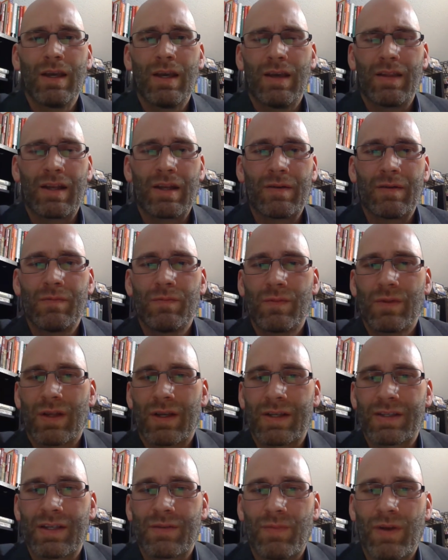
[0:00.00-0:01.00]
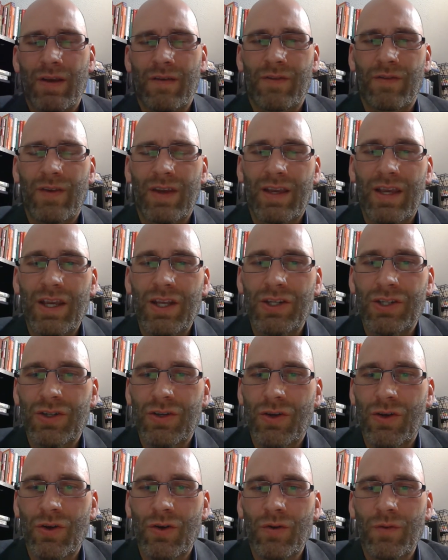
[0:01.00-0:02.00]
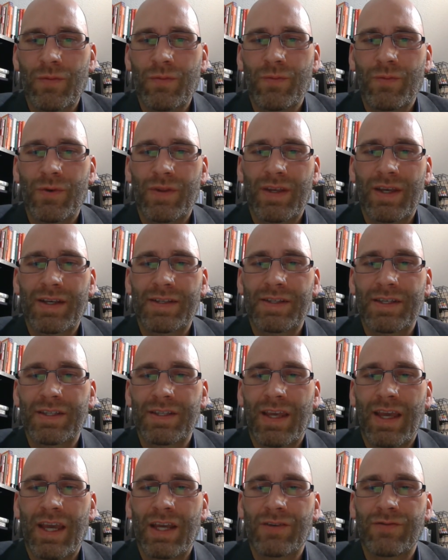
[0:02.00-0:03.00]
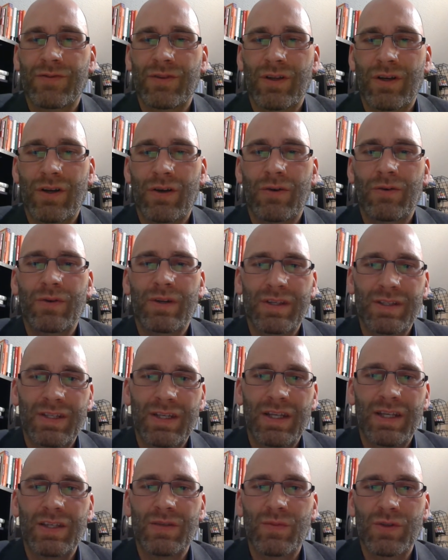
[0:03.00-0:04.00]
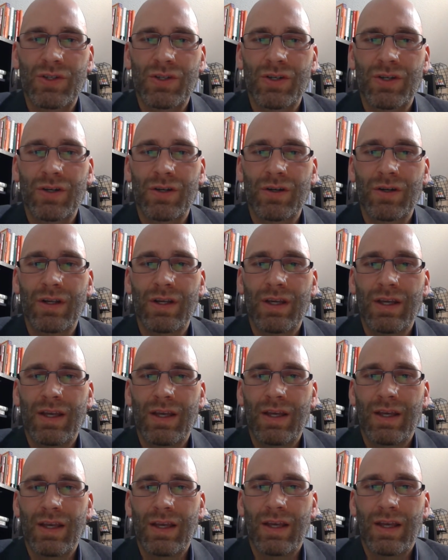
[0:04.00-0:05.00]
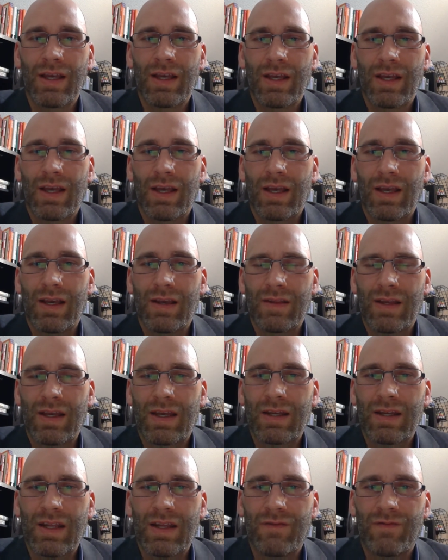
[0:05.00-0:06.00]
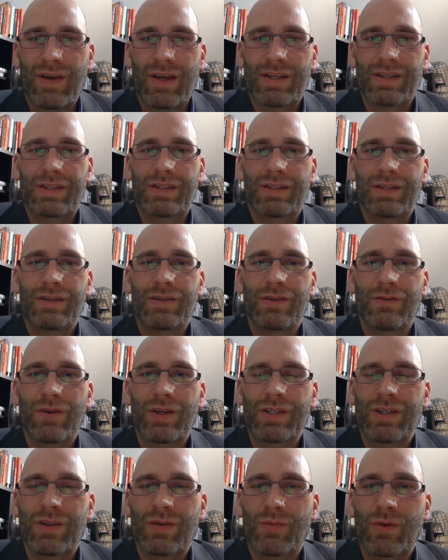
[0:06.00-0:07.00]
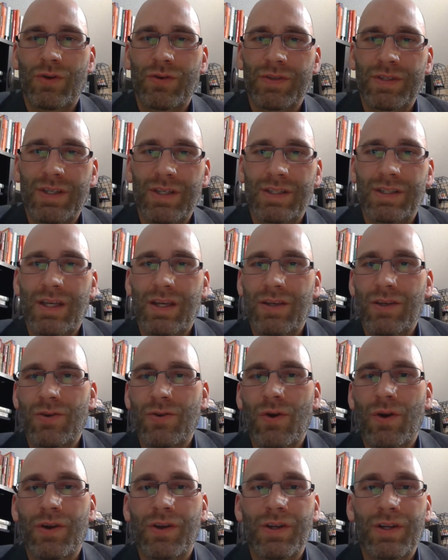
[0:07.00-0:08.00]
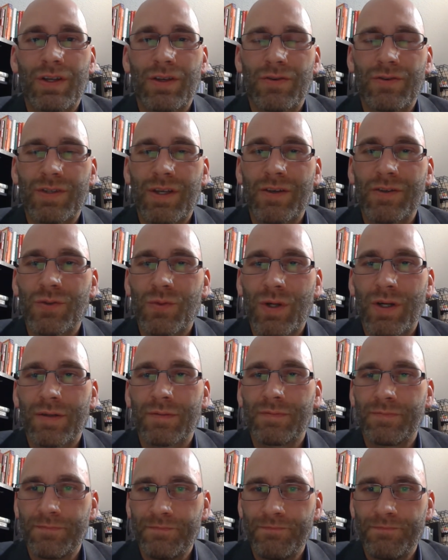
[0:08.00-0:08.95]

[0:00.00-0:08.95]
And then, like I said, pay off the vacation home with the excess cash flow and the CDs mature, and then invest the rest of the proceeds that you aren't going to use elsewhere.